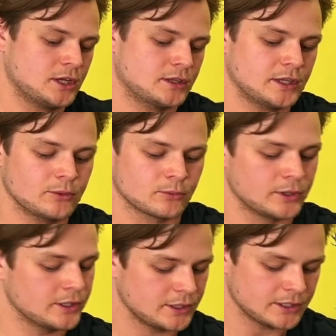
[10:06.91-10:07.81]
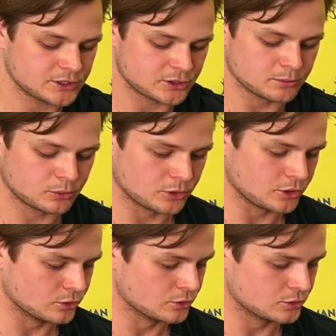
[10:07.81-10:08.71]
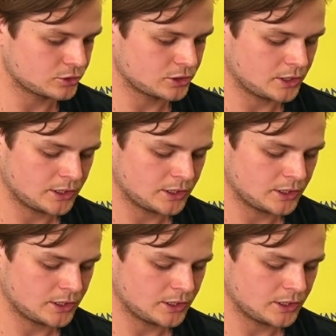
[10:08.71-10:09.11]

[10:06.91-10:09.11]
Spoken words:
they're really simple to use.